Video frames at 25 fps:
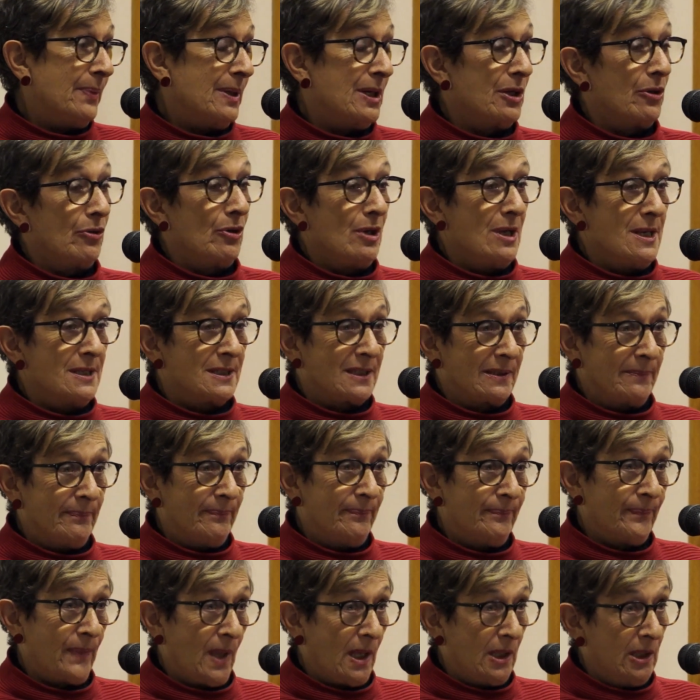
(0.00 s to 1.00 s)

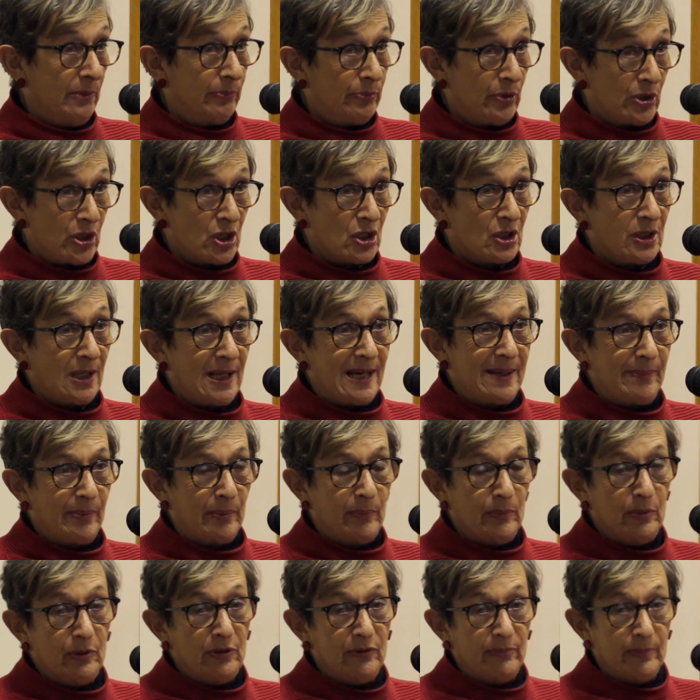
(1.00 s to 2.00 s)
Imperialism and the British
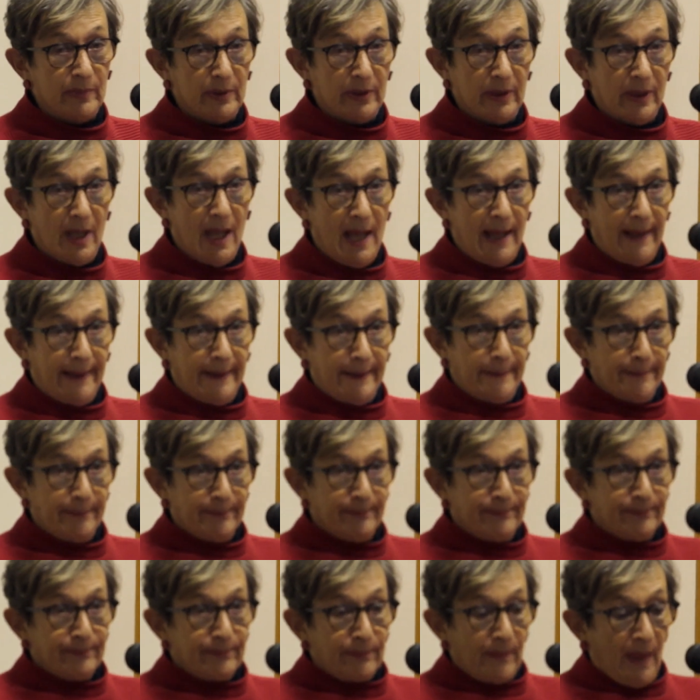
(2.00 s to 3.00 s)
Labour Movement.
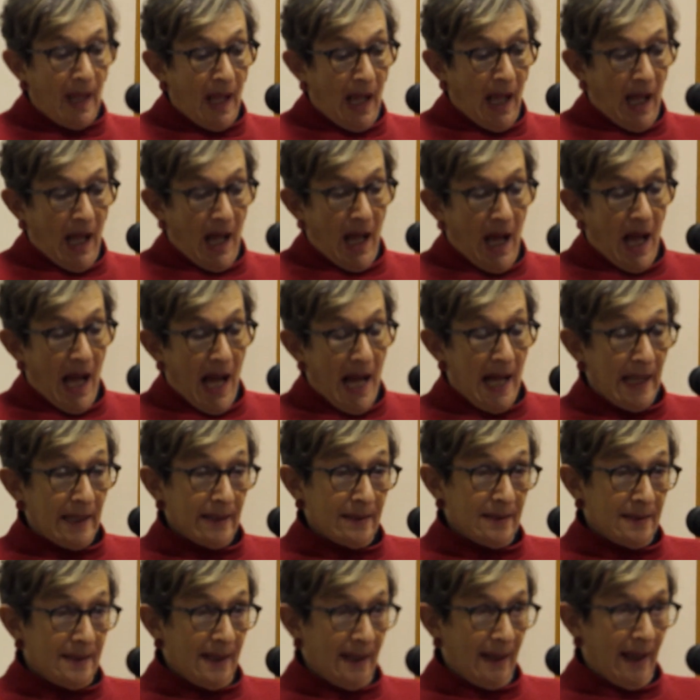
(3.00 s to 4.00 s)

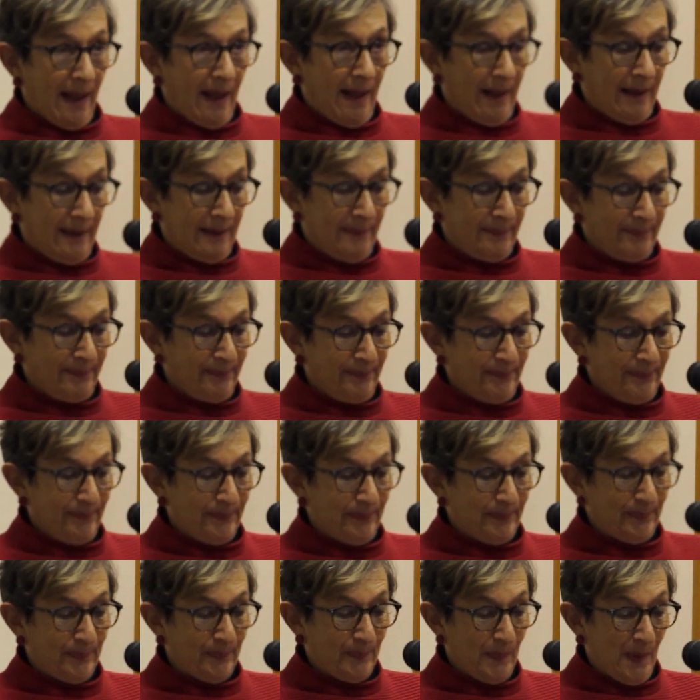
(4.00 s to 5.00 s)
And
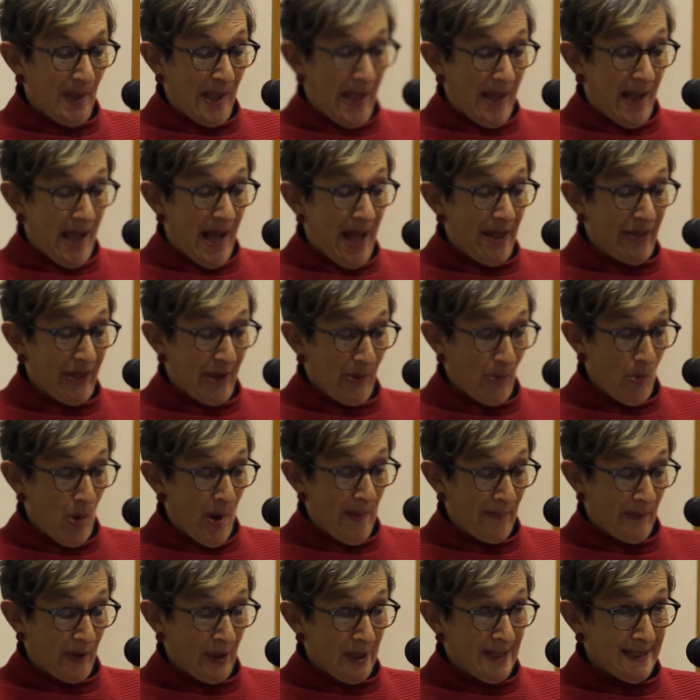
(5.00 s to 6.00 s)
I think
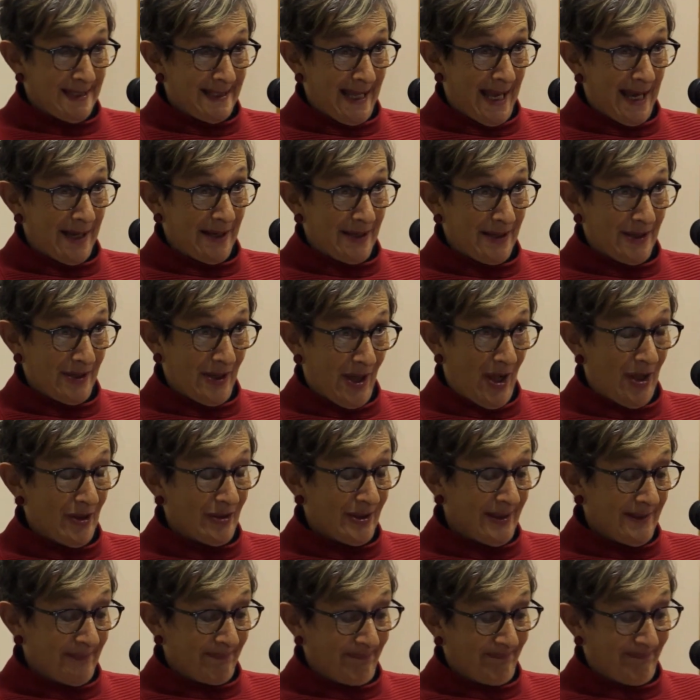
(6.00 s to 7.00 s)
what I'm going to say is,
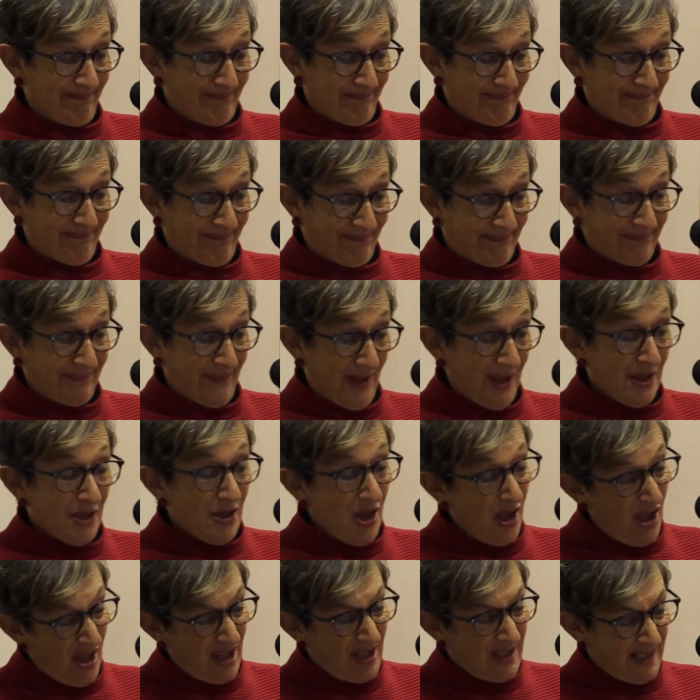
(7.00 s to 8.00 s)

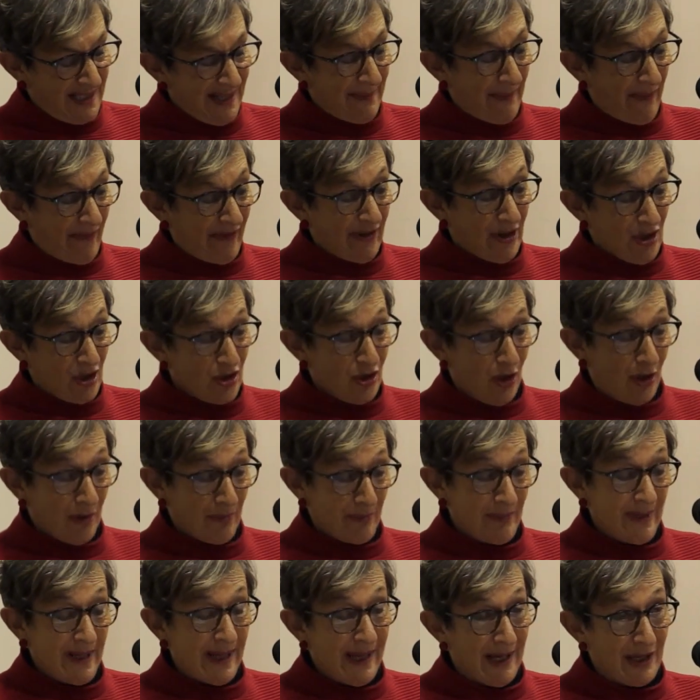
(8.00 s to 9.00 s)
some of it
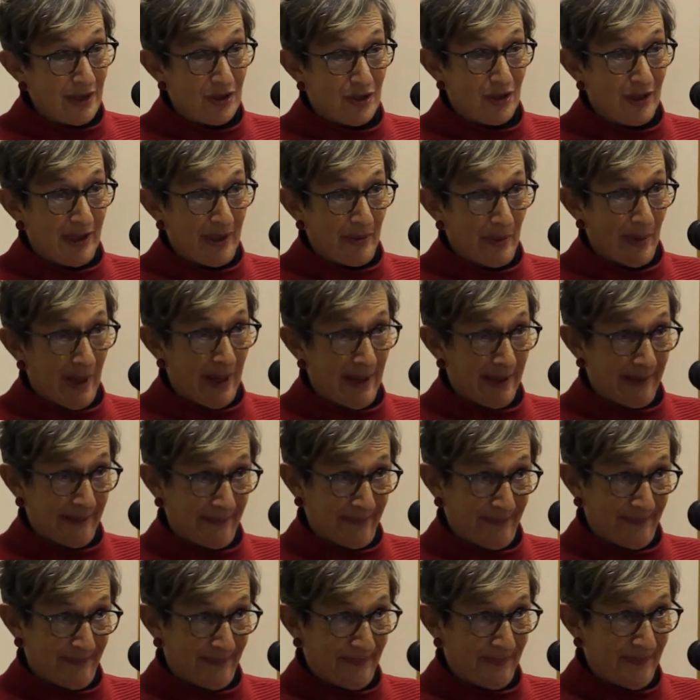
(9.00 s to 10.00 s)
shocked me actually
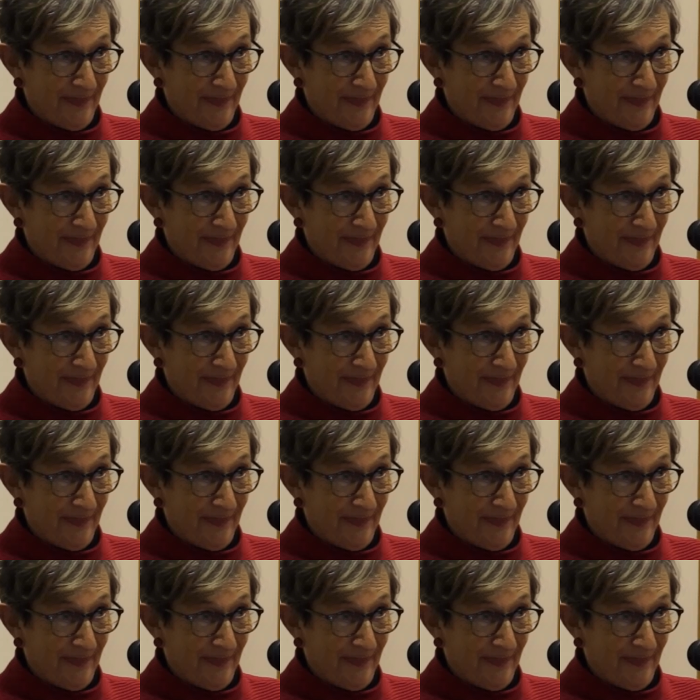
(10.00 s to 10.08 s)
when